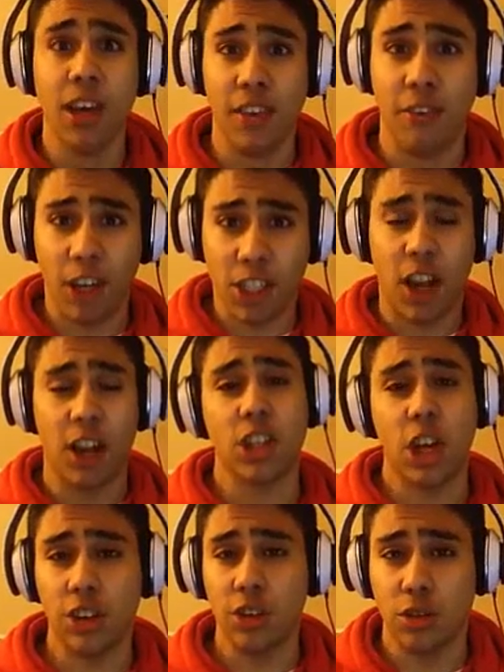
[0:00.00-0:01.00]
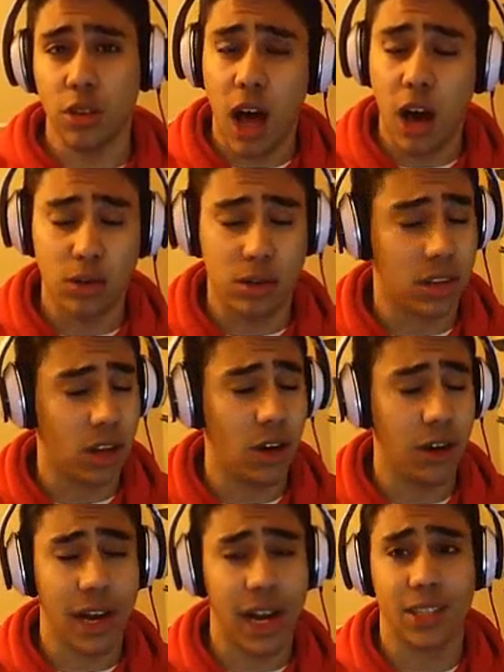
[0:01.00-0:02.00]
If I start shouting too loud,
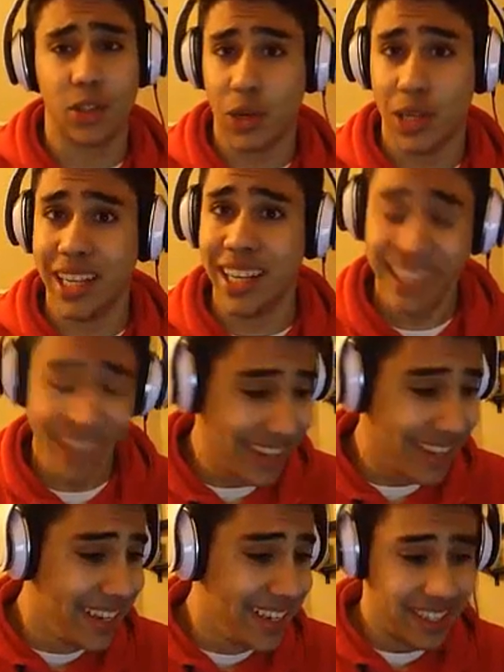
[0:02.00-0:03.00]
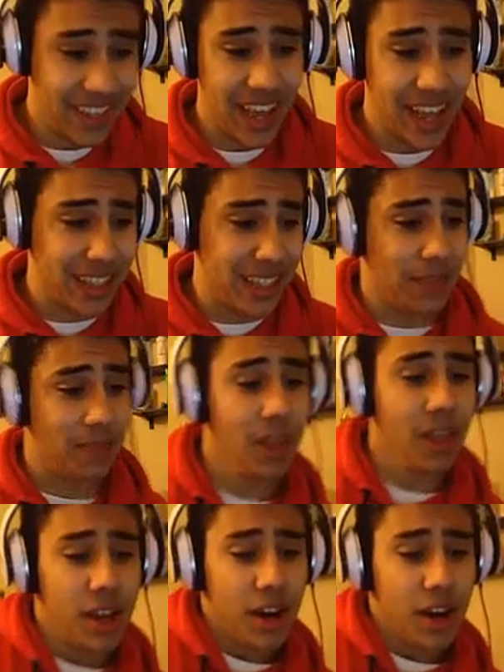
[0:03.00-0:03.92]
sorry guys, really. So yeah, let's see.